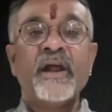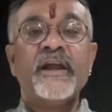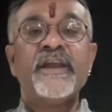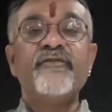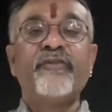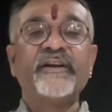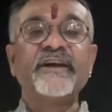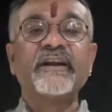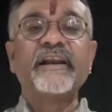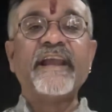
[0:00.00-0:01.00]
He
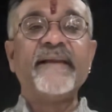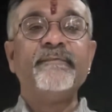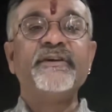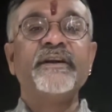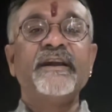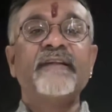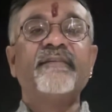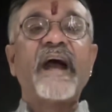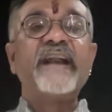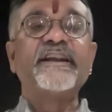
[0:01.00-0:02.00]
further claimed
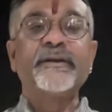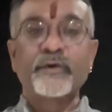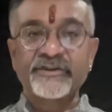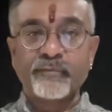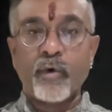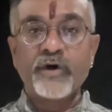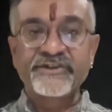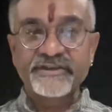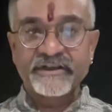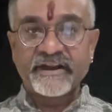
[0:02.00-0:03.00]
that it was
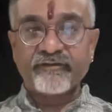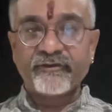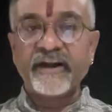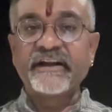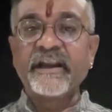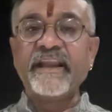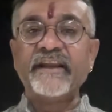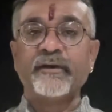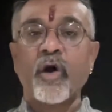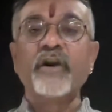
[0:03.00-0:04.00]
most definitely
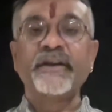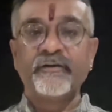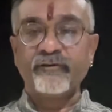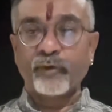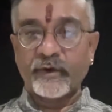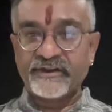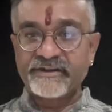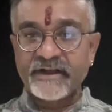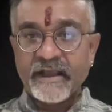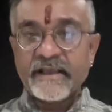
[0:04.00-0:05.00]
not
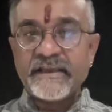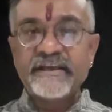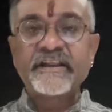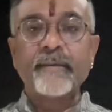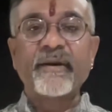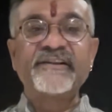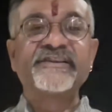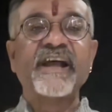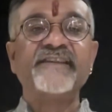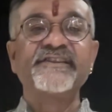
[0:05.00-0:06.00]
influenced either by
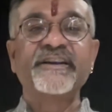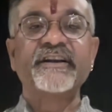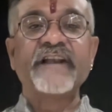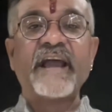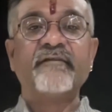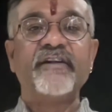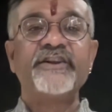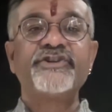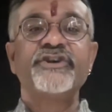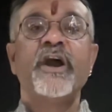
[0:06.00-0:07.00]
Sanskrit
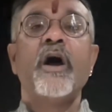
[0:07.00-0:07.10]
language